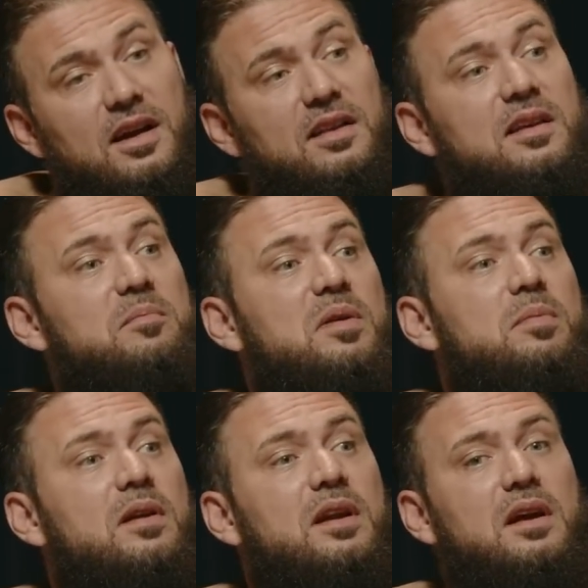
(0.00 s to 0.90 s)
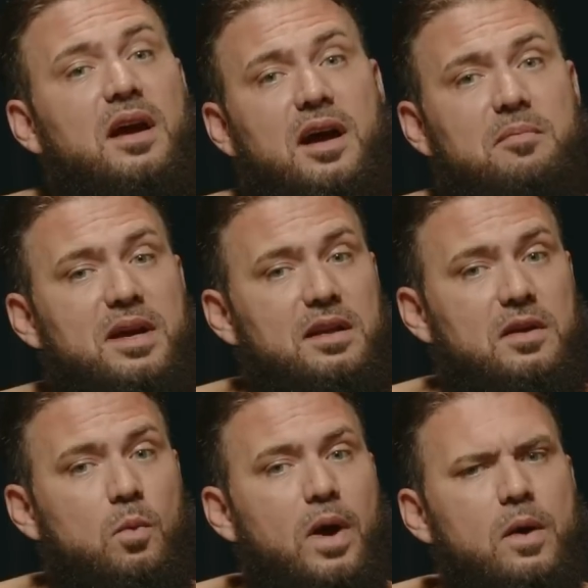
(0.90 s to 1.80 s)
And then people are like, man,
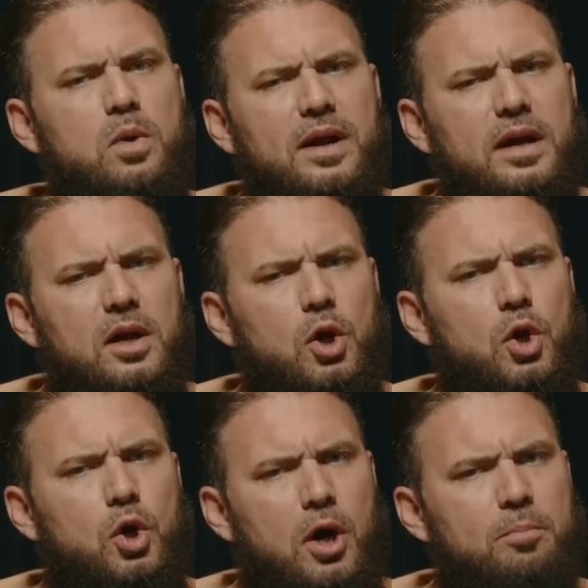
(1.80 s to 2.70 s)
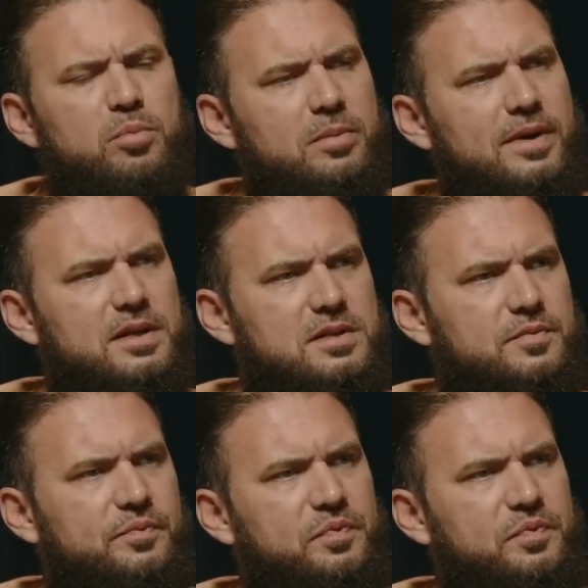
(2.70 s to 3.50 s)
you know, why would I compromise